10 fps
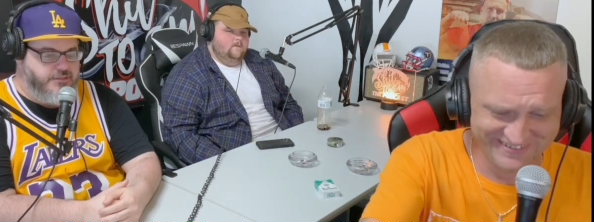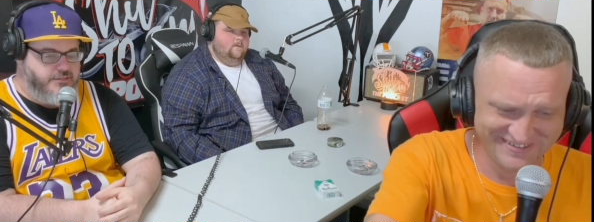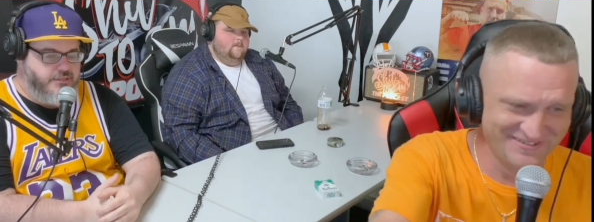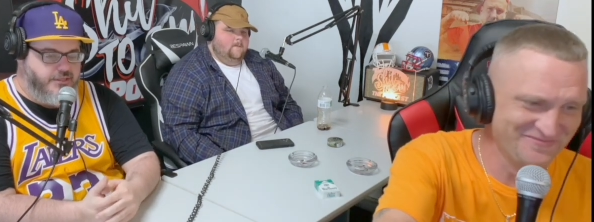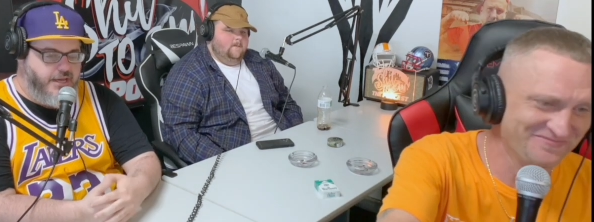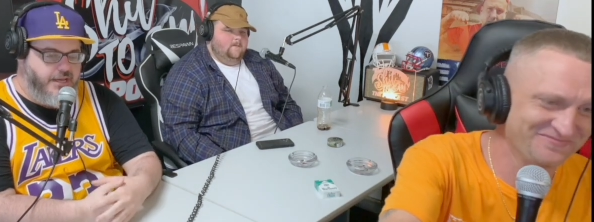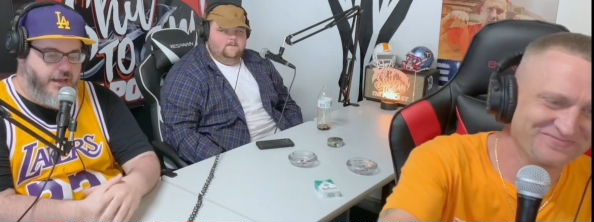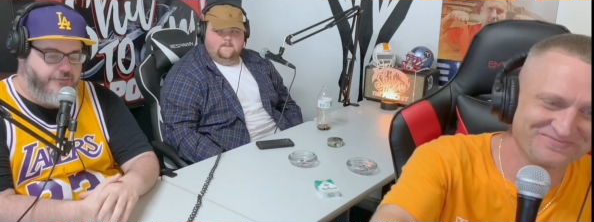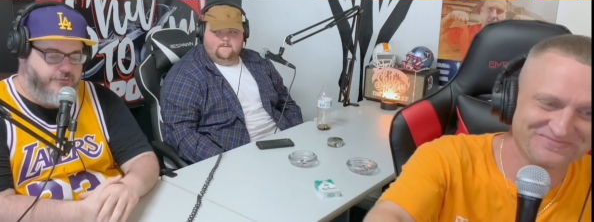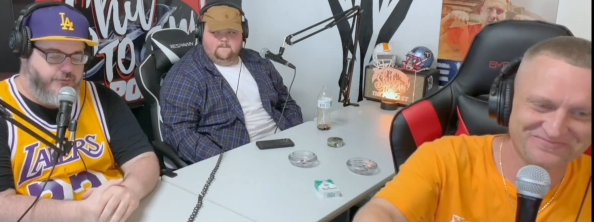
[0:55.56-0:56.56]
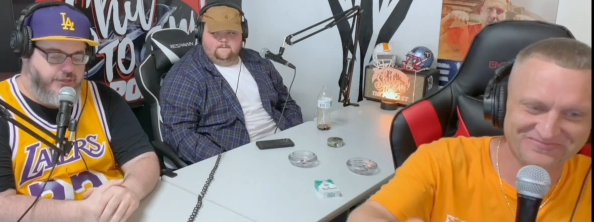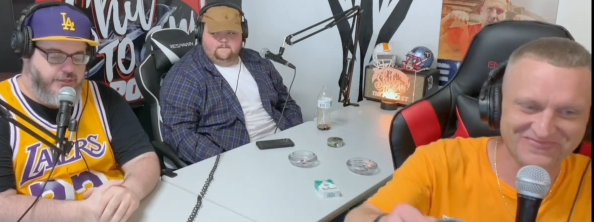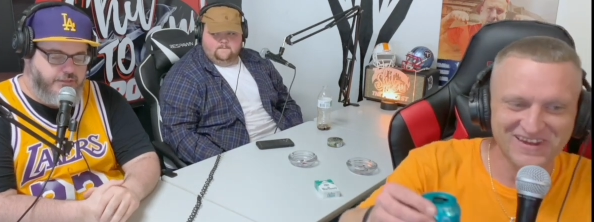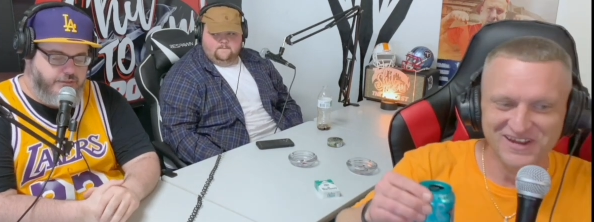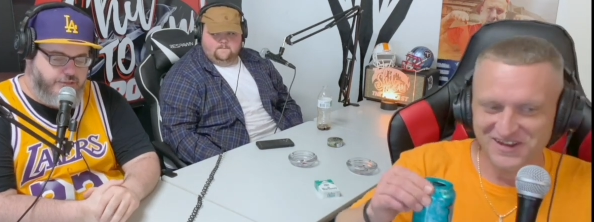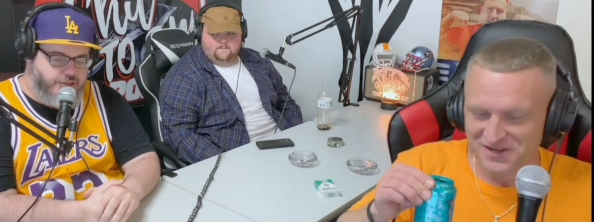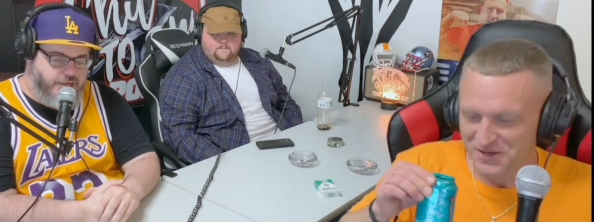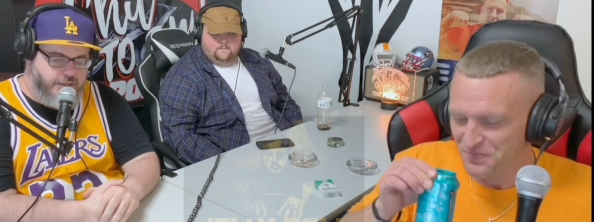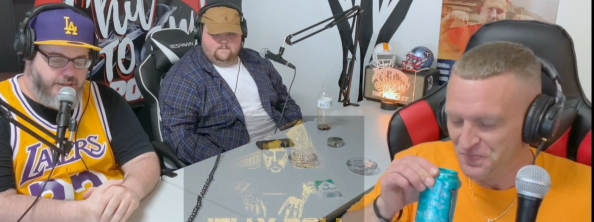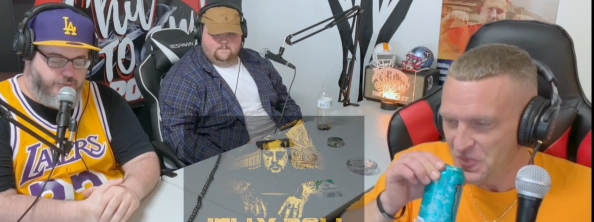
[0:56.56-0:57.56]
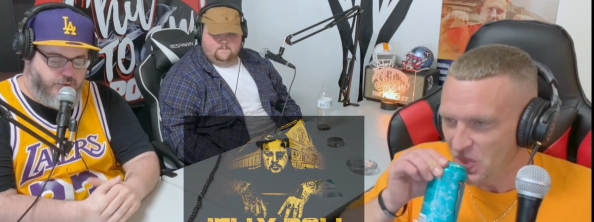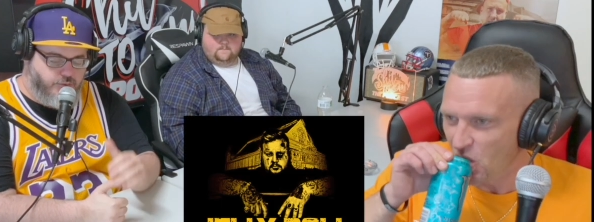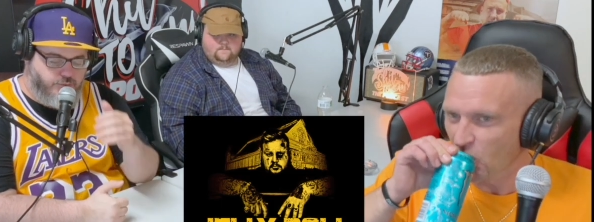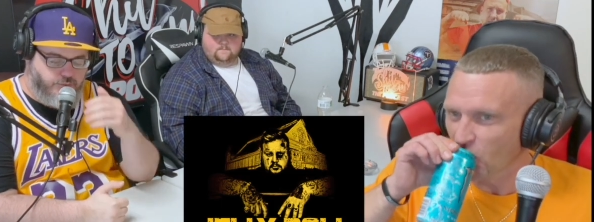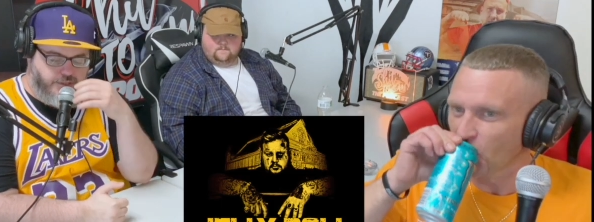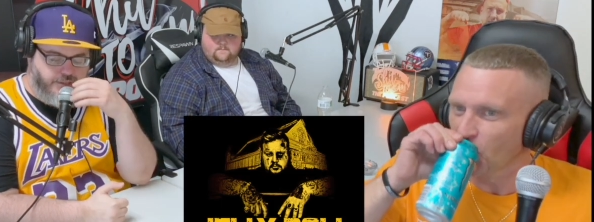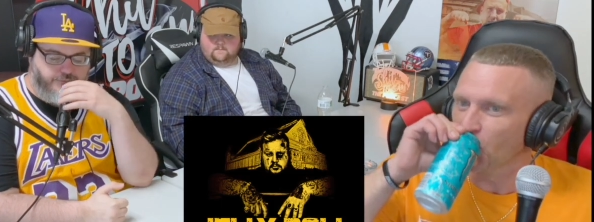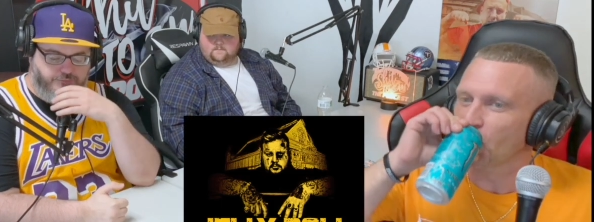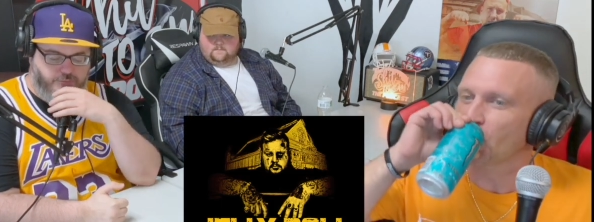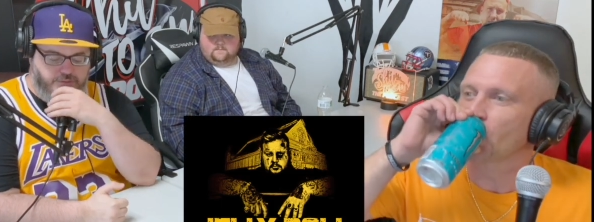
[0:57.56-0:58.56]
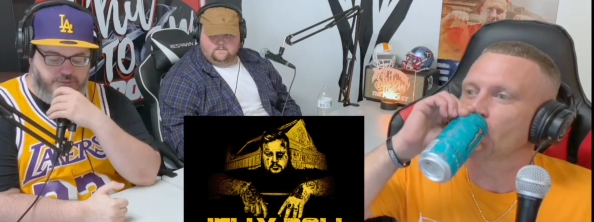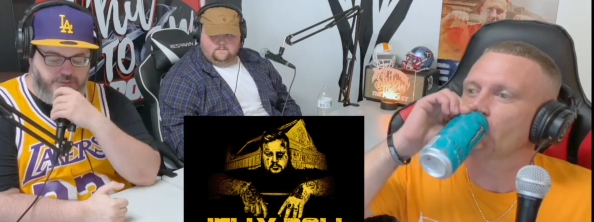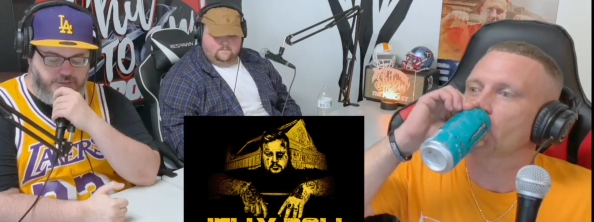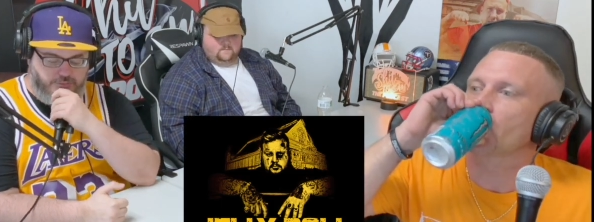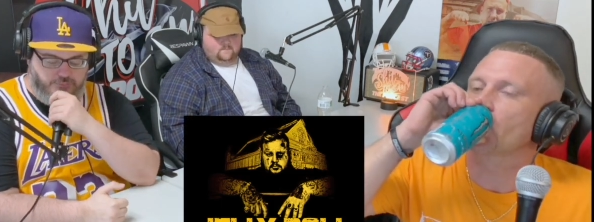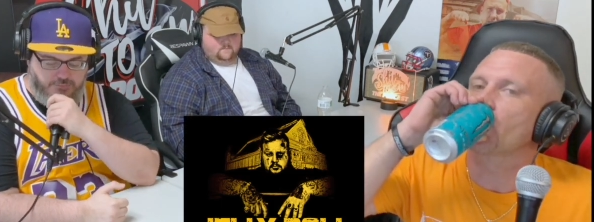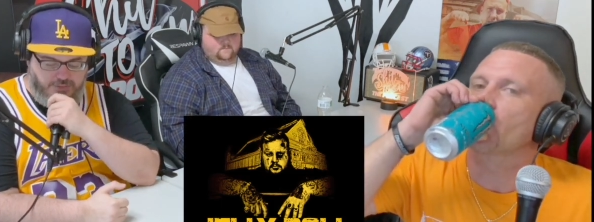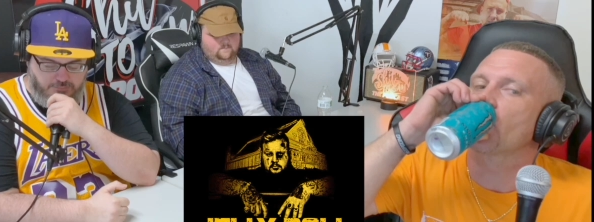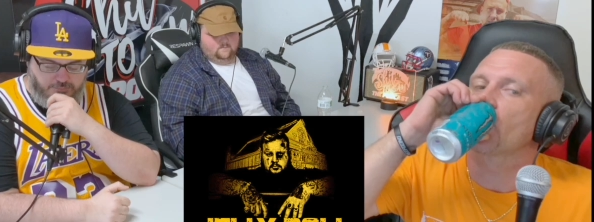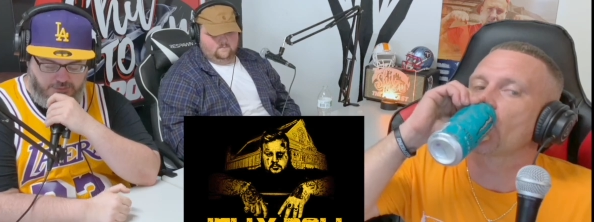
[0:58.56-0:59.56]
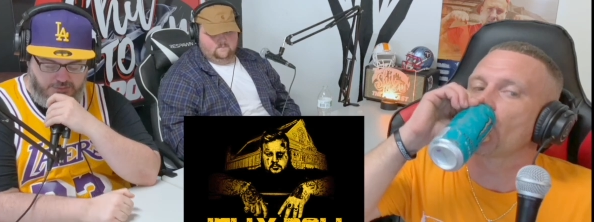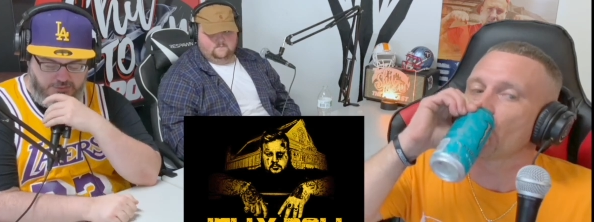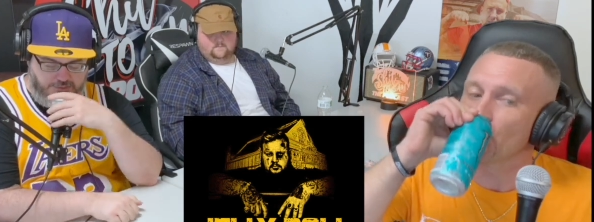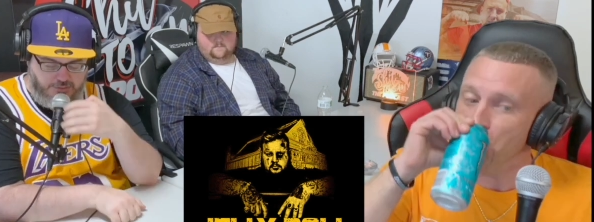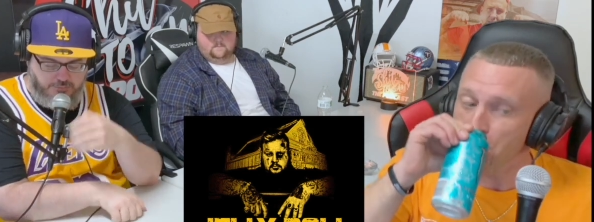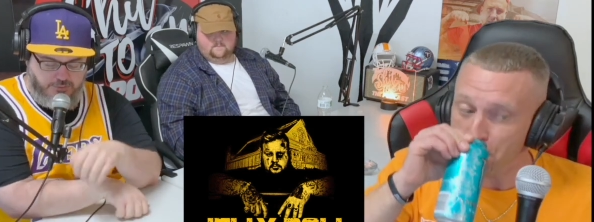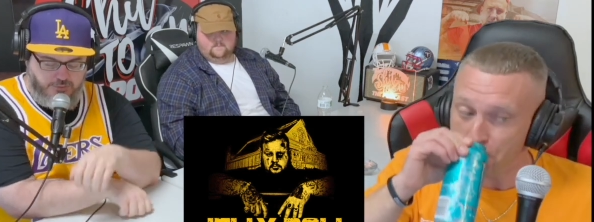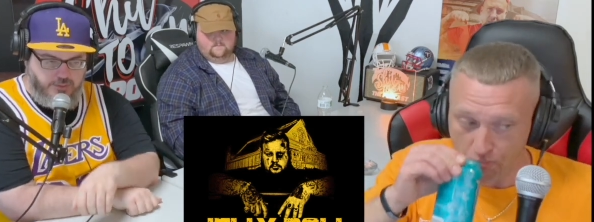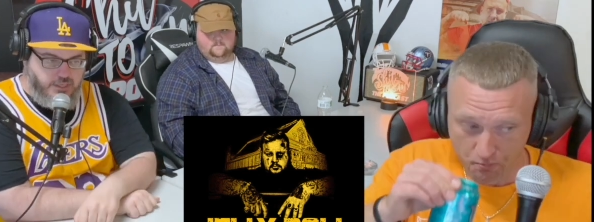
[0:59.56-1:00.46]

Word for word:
Speaker 1: the day after the jelly roll, infamous jelly roll. Let me get my mic situated. Here we go.